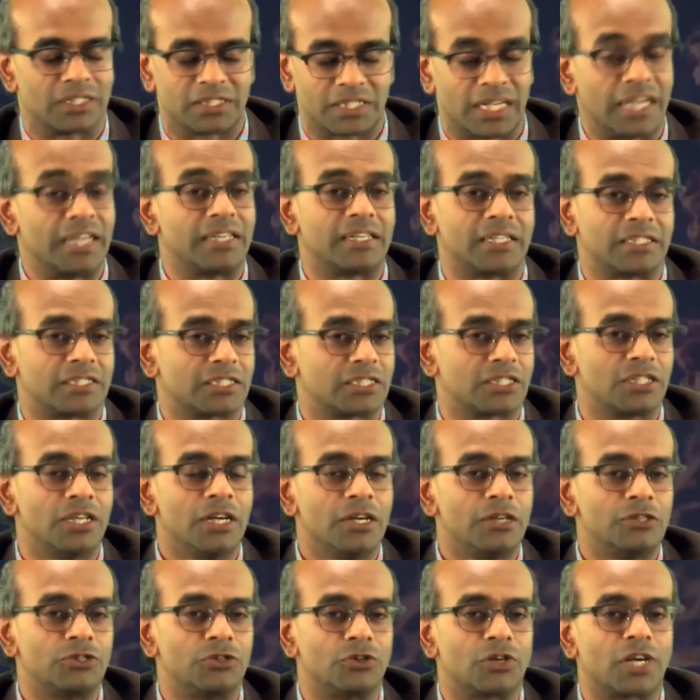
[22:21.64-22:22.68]
scientist
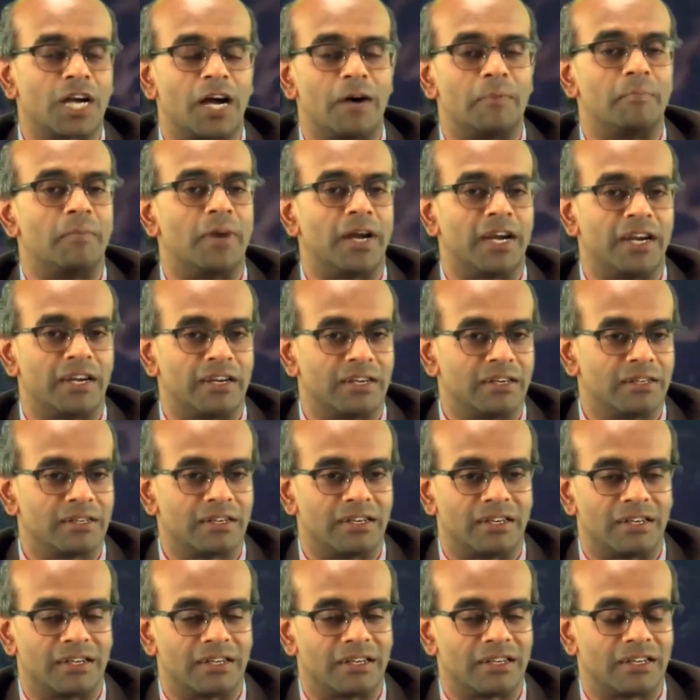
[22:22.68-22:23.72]
to come
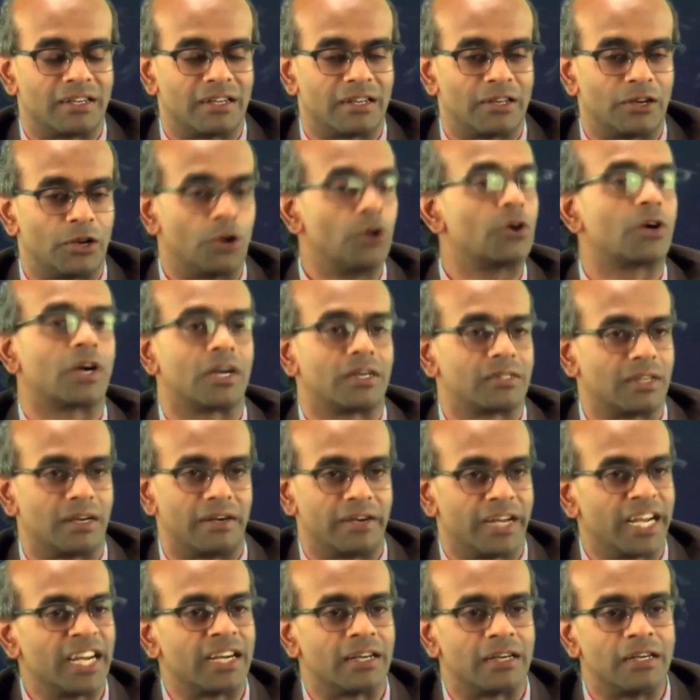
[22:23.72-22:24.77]
and look at
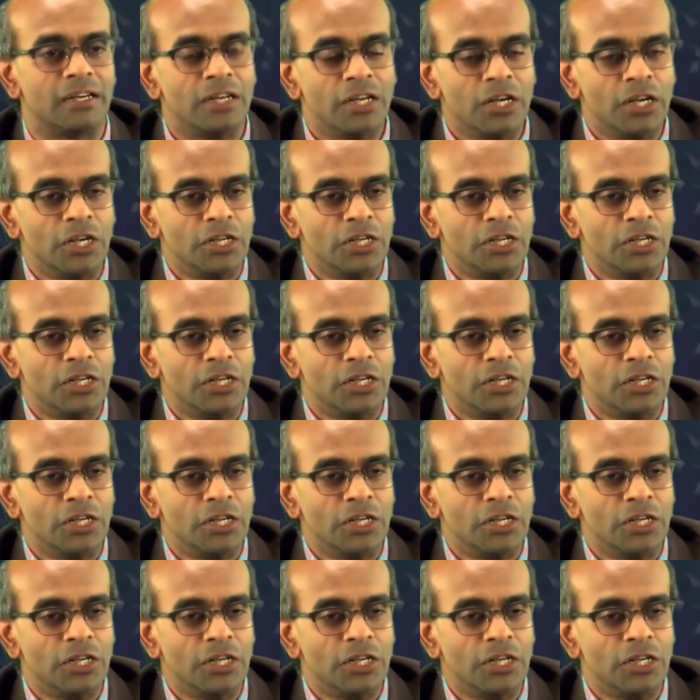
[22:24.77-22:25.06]
their data.